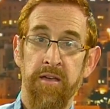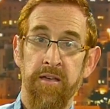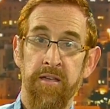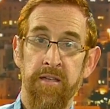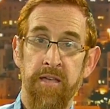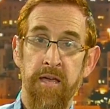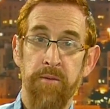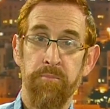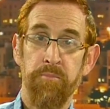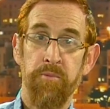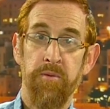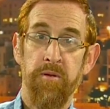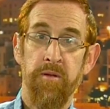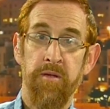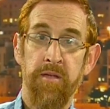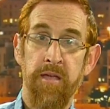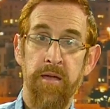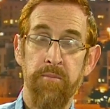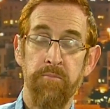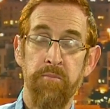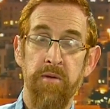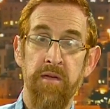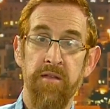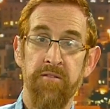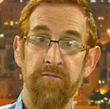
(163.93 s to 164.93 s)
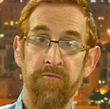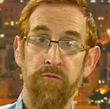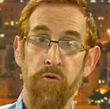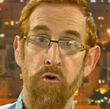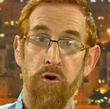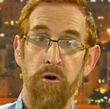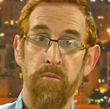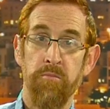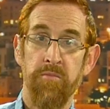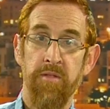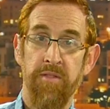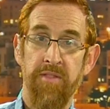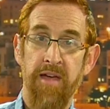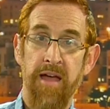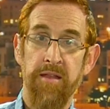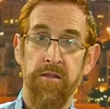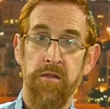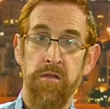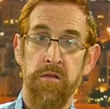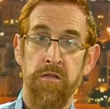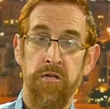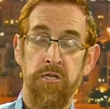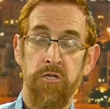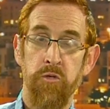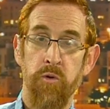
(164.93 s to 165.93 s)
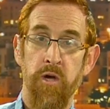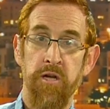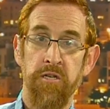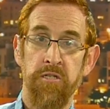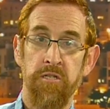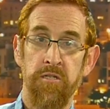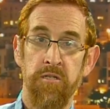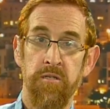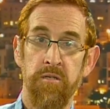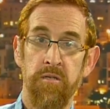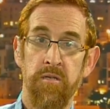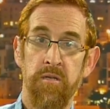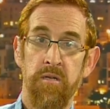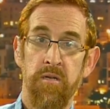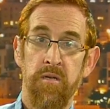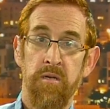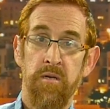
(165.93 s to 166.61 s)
keep me informed that that's the situation.